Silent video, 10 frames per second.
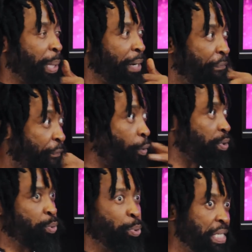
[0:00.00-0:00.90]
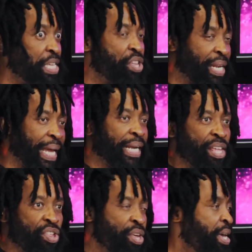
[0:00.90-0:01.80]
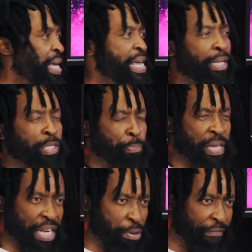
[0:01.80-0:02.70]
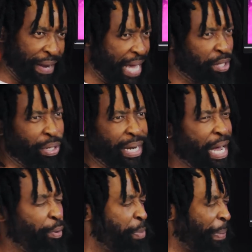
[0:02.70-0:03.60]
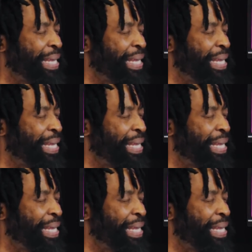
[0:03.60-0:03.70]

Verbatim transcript: that forced to teach in English. He'll speak in your vernacular language,